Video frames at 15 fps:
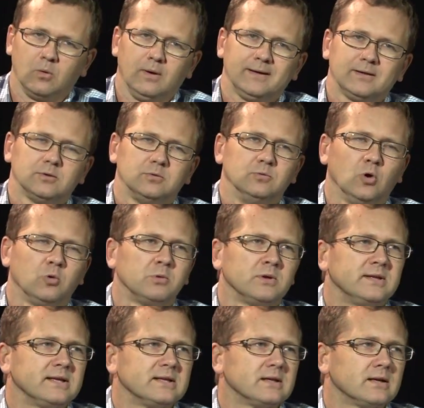Wow,
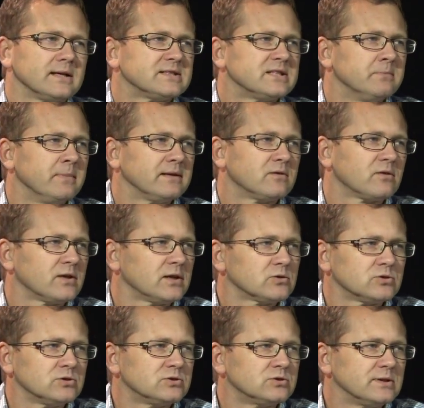normally they estimate
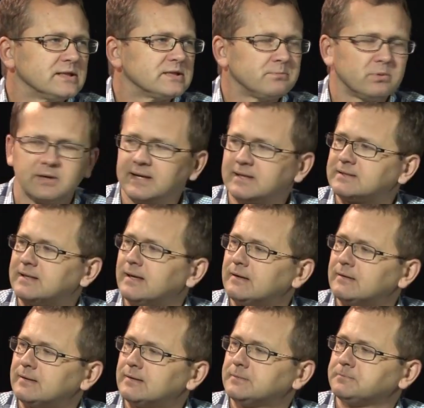1,000 trees per
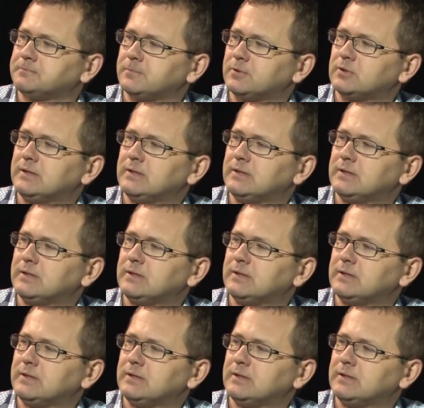hectare